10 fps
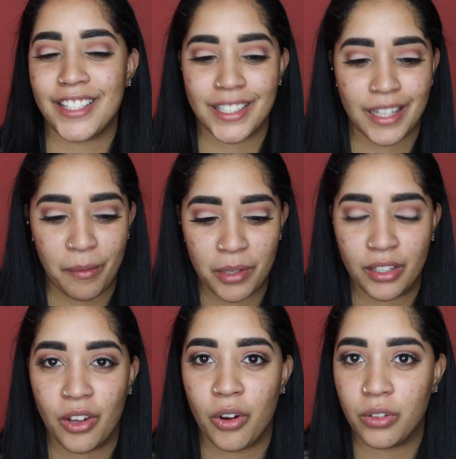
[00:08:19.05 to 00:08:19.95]
just let me
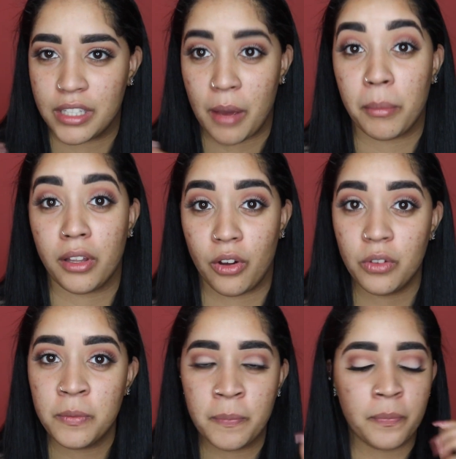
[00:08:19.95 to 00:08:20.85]
know down
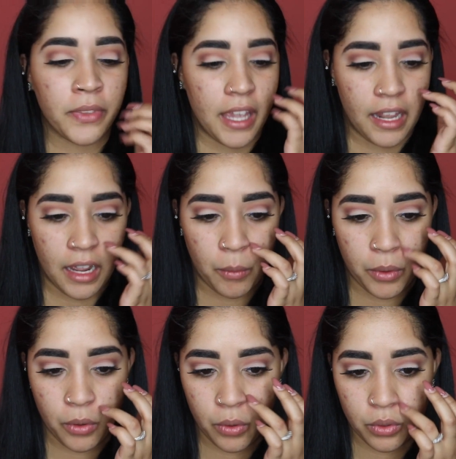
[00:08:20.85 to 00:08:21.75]
below and I
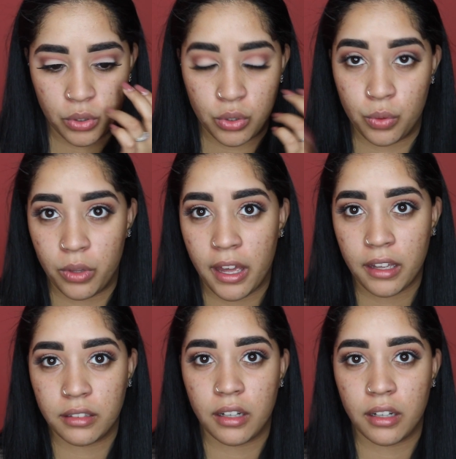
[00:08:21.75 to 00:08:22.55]
will do that.